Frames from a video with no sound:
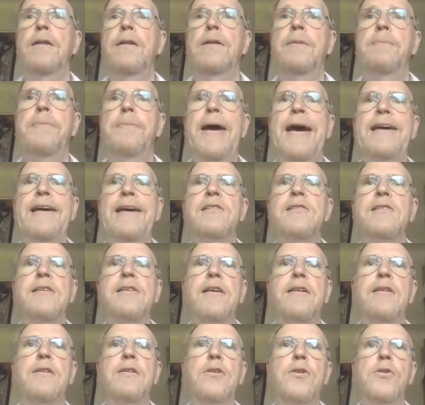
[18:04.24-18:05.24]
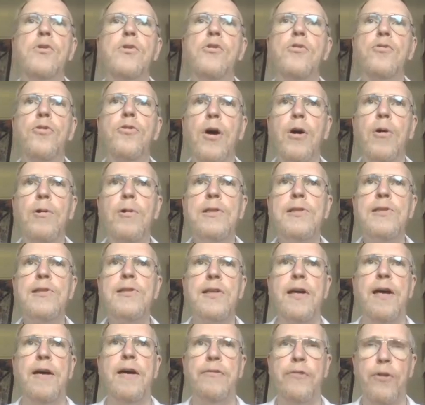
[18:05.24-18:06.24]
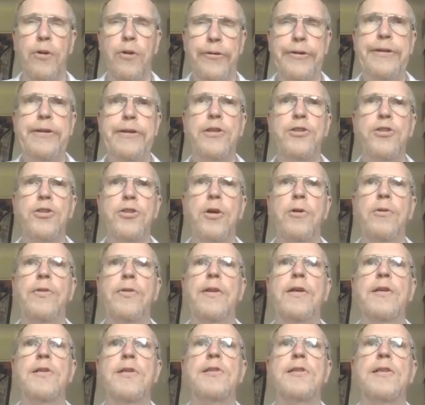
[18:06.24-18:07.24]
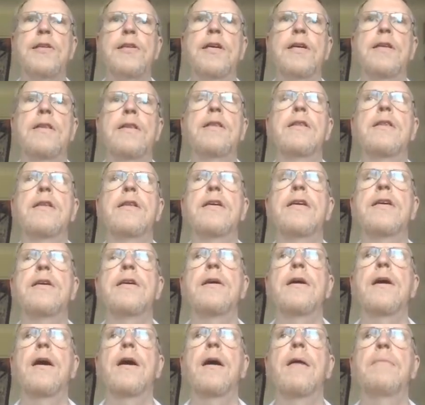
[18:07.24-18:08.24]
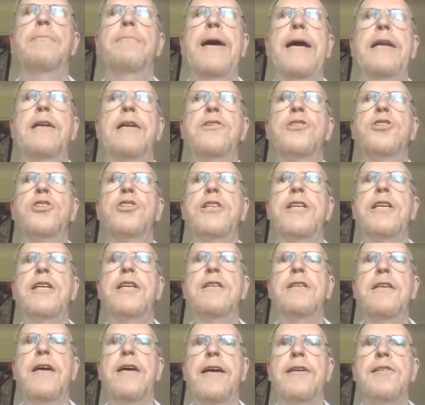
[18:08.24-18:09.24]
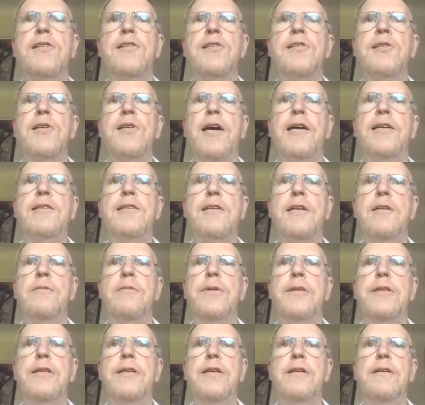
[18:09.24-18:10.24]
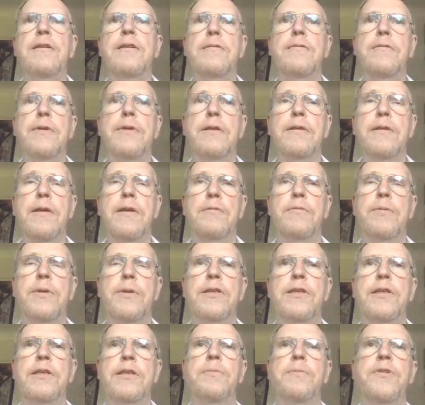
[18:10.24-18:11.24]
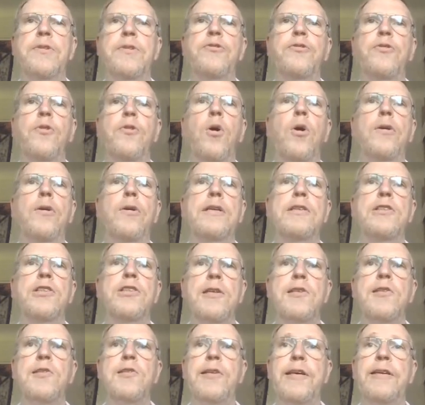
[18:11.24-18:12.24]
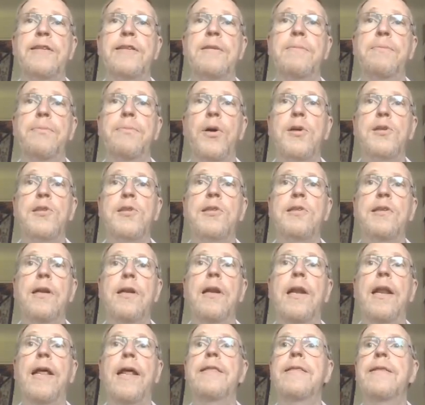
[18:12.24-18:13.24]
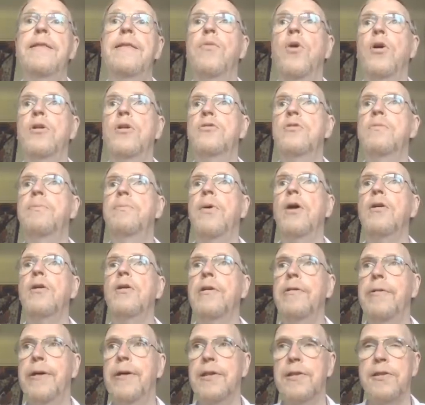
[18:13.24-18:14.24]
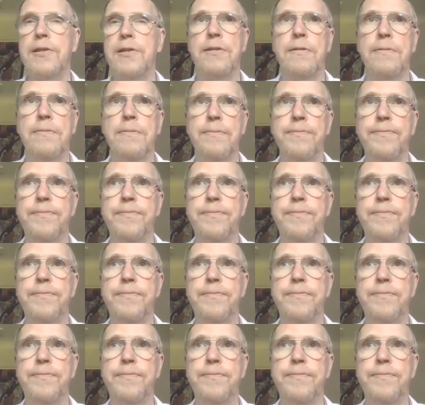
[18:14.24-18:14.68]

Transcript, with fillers: The banks get new roles. I've already showed this in the balance sheet exercise that we did before. They just take deposit and lend them on to borrowers.